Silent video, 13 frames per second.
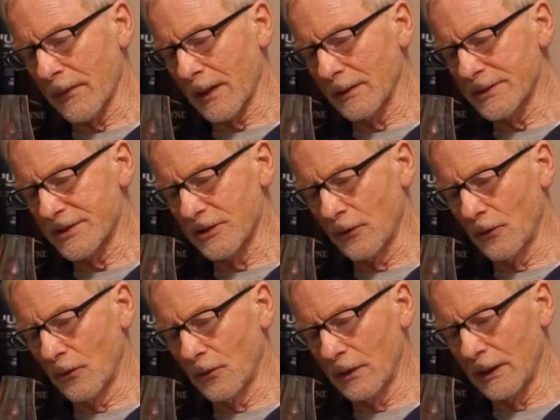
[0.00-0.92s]

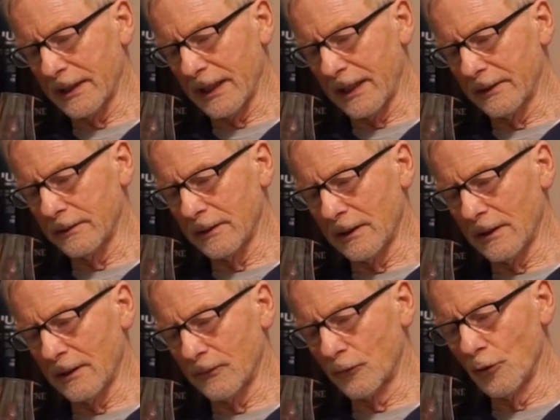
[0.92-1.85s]
So again,
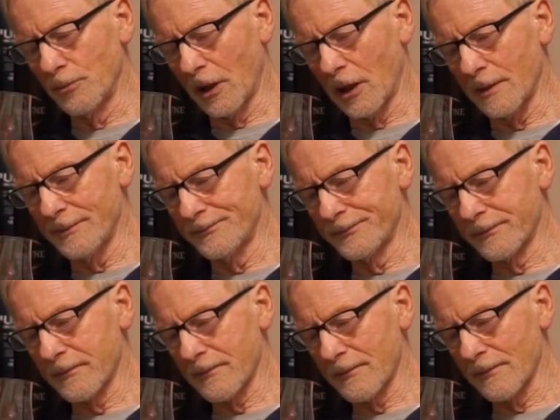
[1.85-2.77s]
rhubarb,
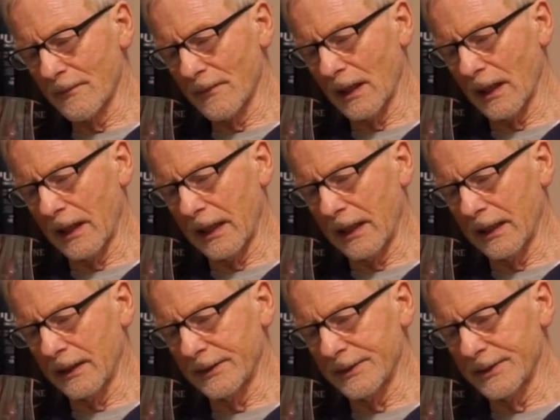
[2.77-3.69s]

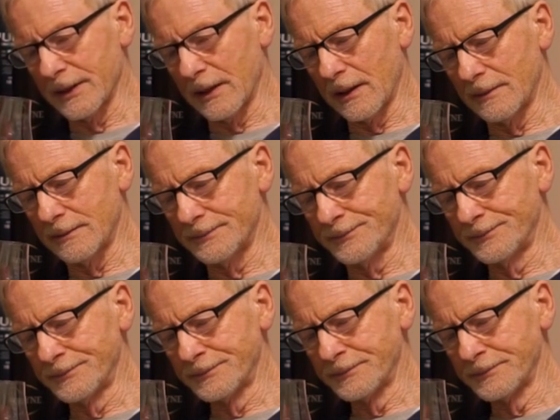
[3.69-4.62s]
and
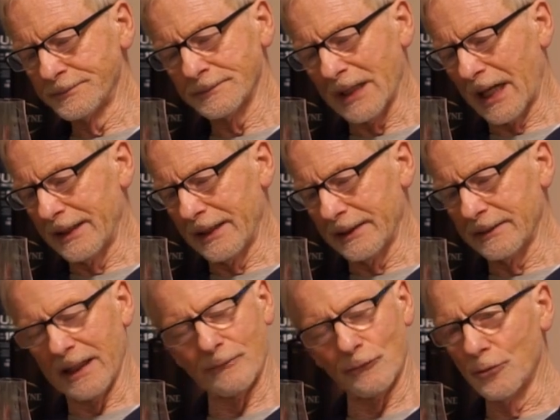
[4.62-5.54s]

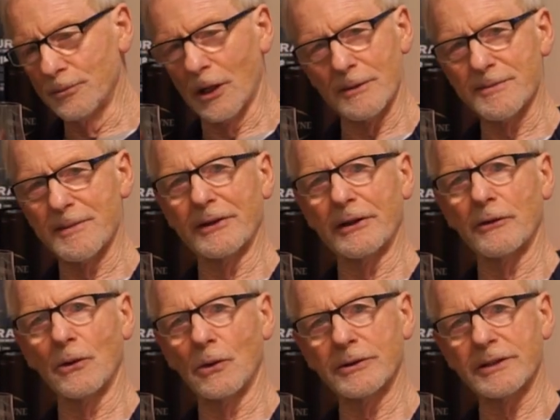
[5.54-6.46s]
that rhubarb's been there
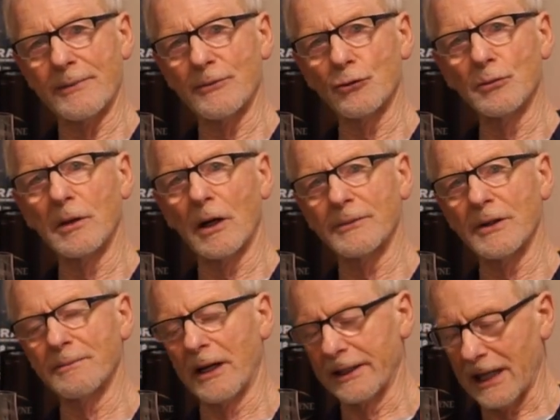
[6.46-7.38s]
the whole time. The rhubarb and the
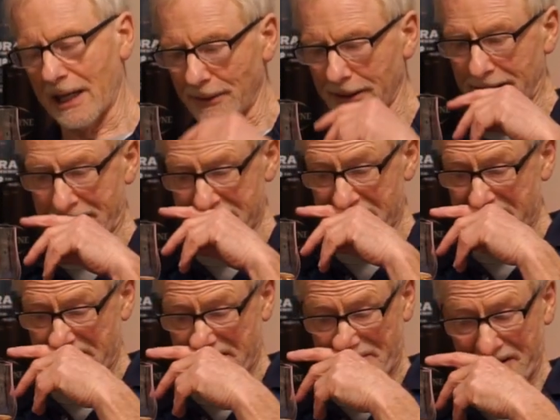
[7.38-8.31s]
pineapple, it hasn't
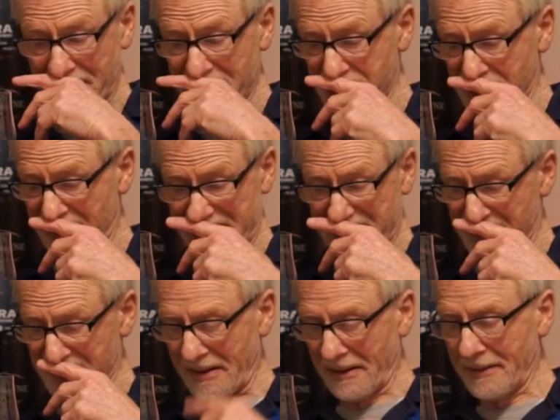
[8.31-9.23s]
disappeared. So that's
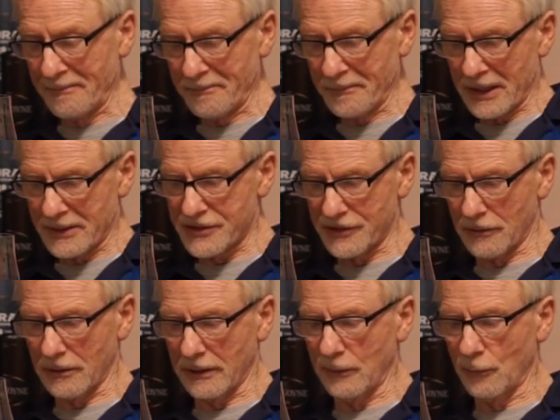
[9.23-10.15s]

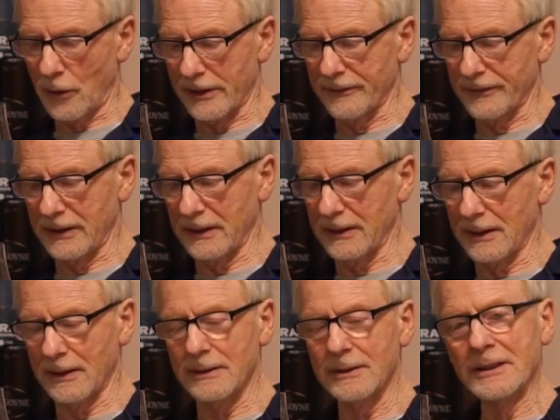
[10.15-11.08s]
certainly one of
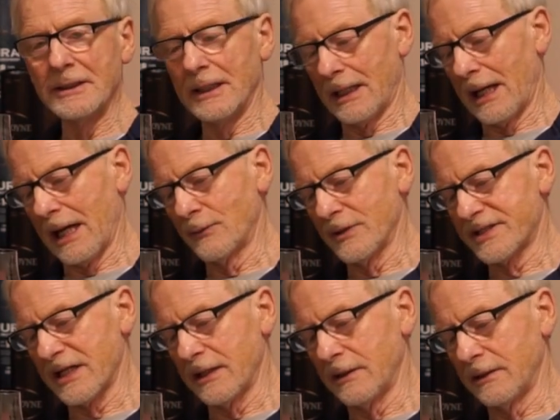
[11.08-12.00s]
the I would
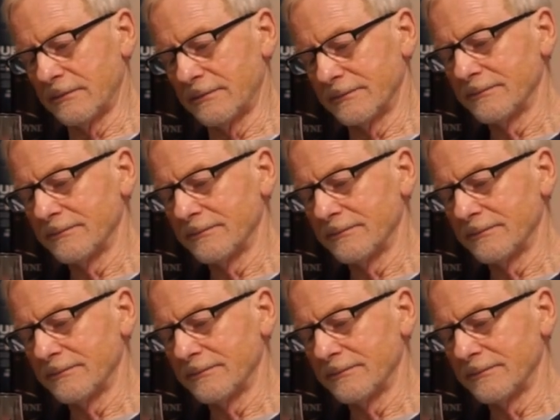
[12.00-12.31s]
say